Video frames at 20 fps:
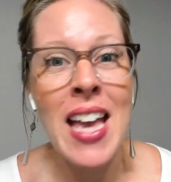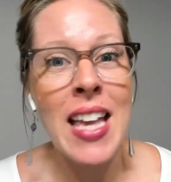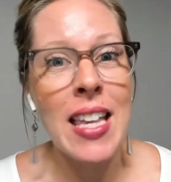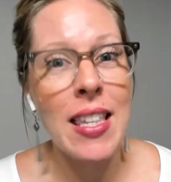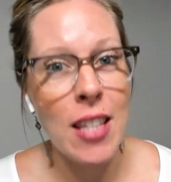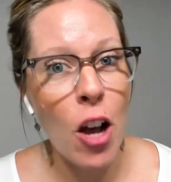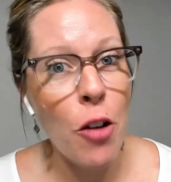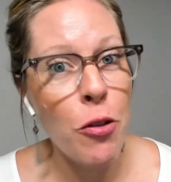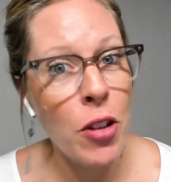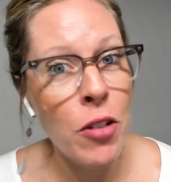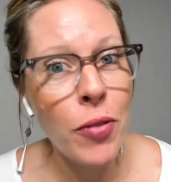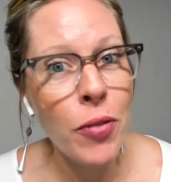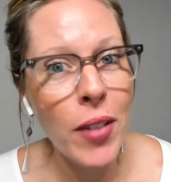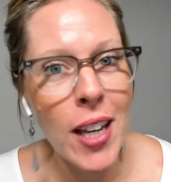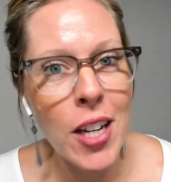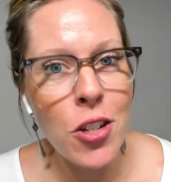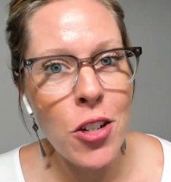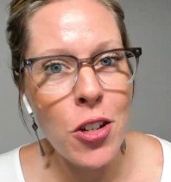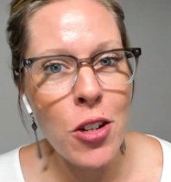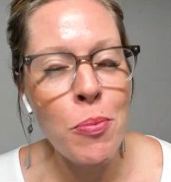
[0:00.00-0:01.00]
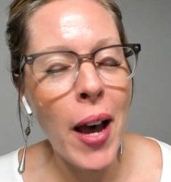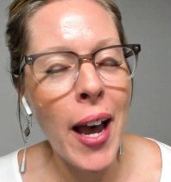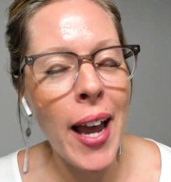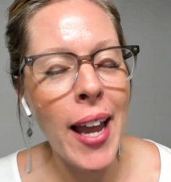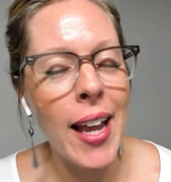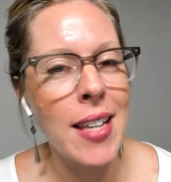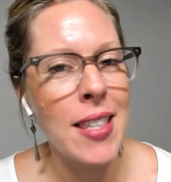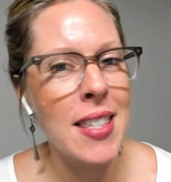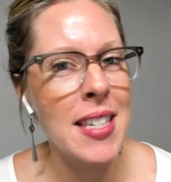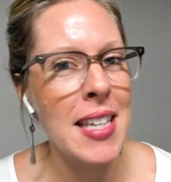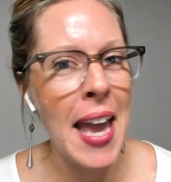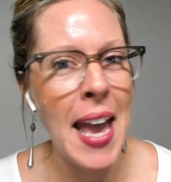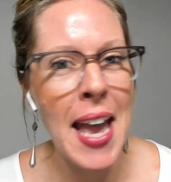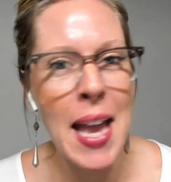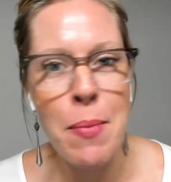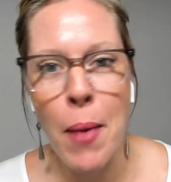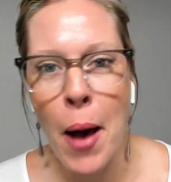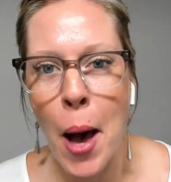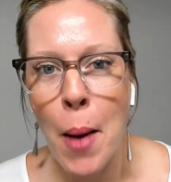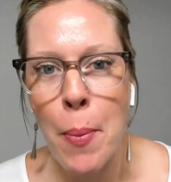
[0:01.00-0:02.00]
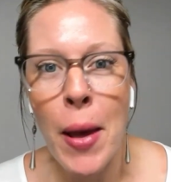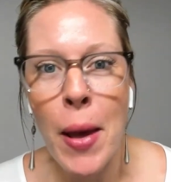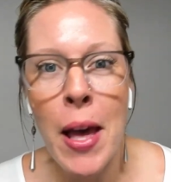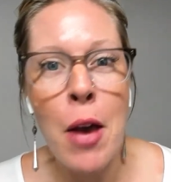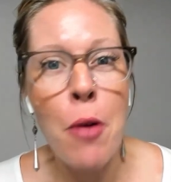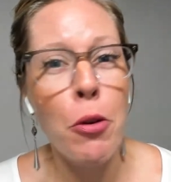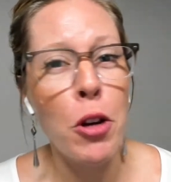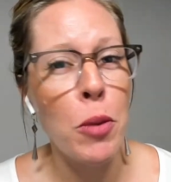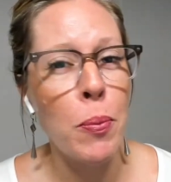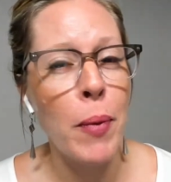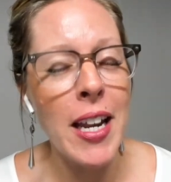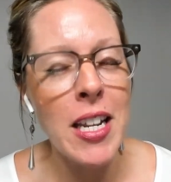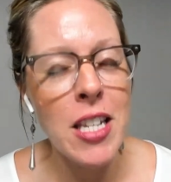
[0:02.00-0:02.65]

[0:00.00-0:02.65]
Self-inflation bias came up with my